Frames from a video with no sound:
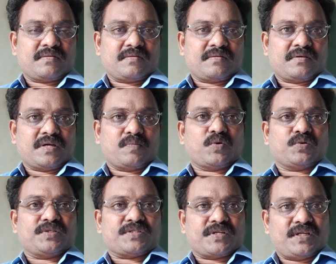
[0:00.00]
about the
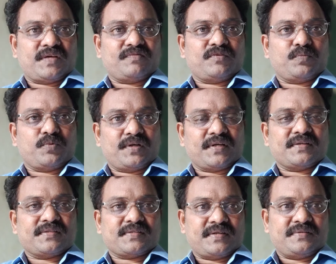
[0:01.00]
study of the political
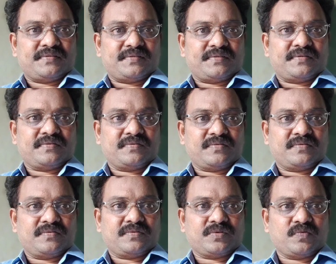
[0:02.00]
science.
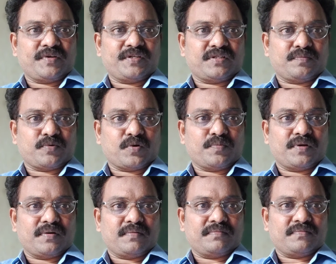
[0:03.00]
So where is the problem?
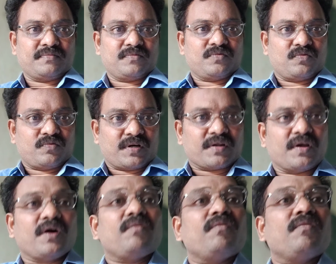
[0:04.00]
What
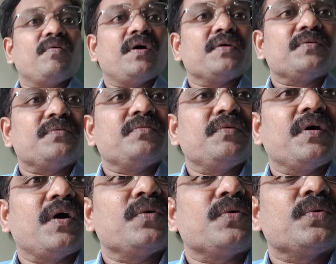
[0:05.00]
we
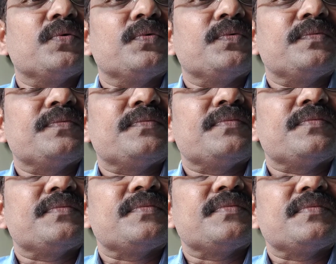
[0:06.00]
have to
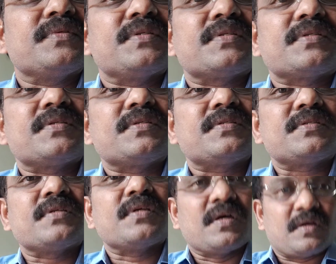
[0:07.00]
discuss.
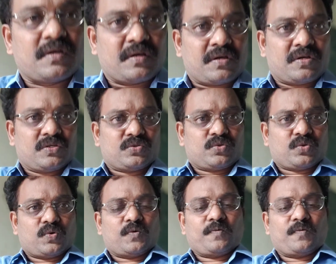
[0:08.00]
So